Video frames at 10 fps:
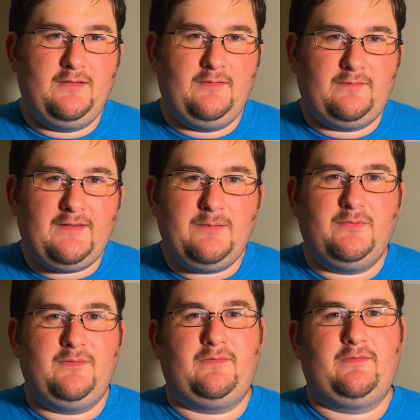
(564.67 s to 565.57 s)

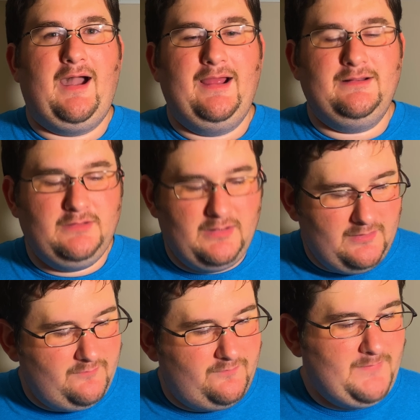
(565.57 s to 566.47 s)
seamless. I
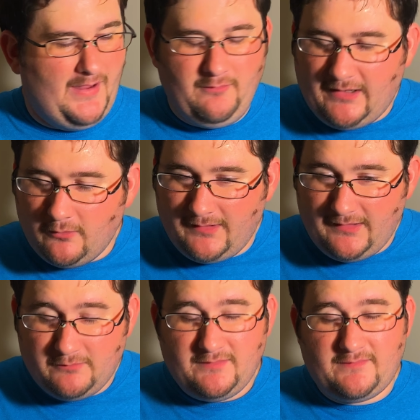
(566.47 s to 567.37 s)
don't care what
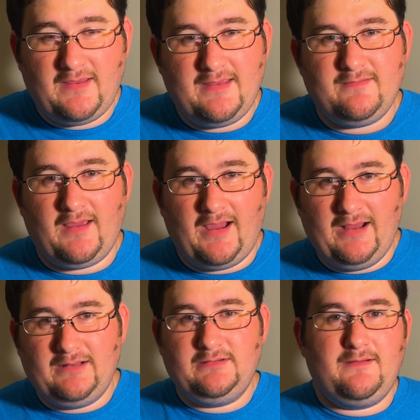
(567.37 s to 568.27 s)
anyone says,
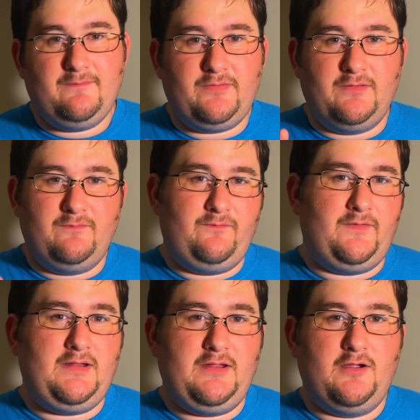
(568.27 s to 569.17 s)
I love the
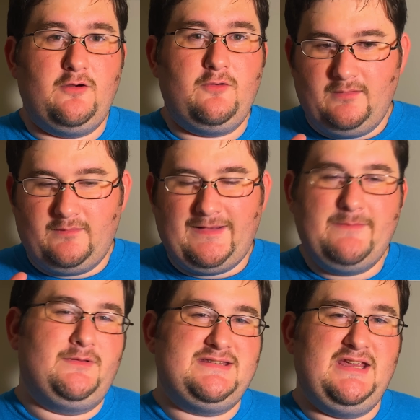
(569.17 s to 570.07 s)
video
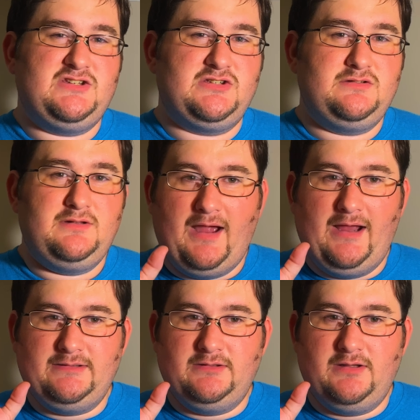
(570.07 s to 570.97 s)
stabilization.
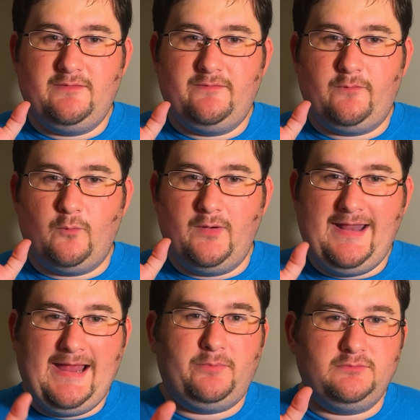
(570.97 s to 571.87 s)
I love
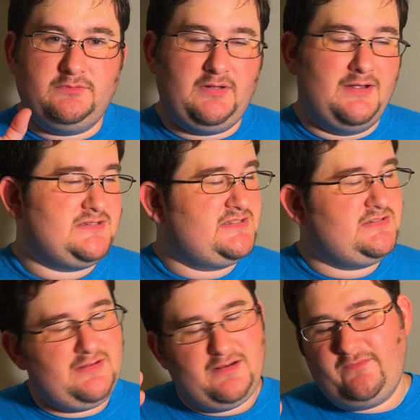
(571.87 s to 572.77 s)
what Apple does
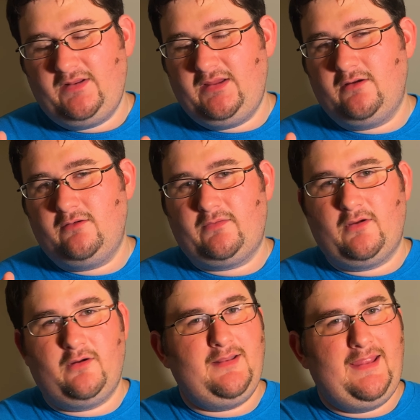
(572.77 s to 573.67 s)
to their videos
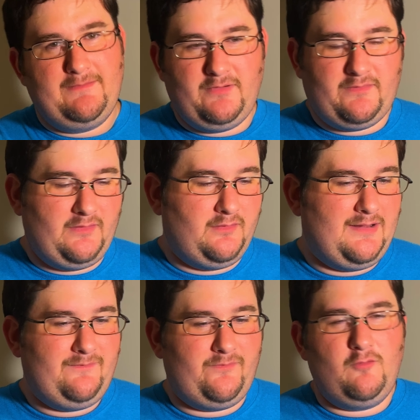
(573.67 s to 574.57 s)
on every single
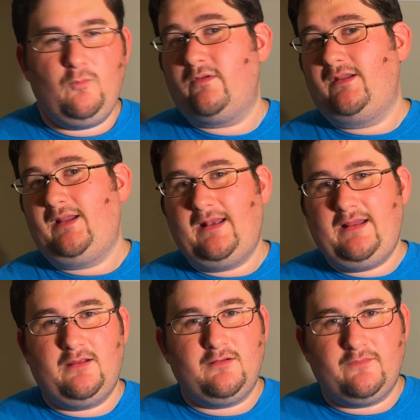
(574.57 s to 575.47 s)
iPhone more than
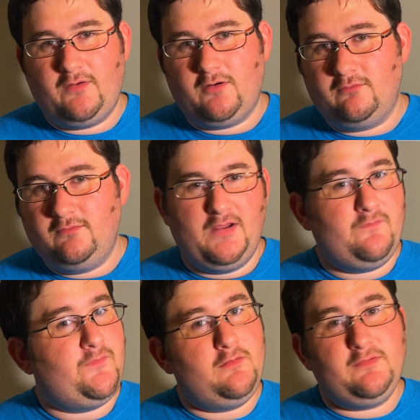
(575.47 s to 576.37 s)
any other phone. There
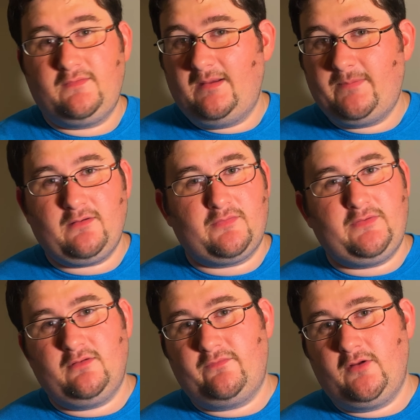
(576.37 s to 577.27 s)
are phones that take better
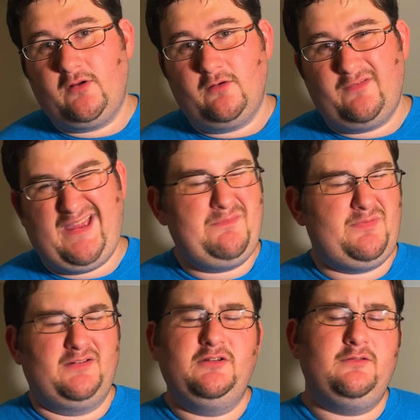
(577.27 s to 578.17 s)
still photos,
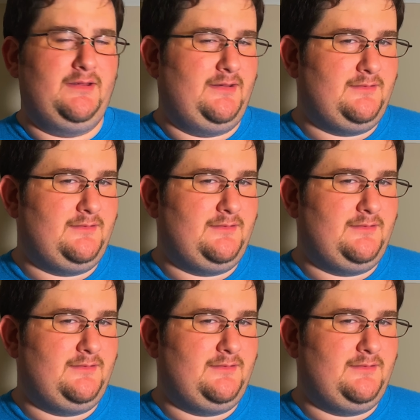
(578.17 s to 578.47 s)
absolutely.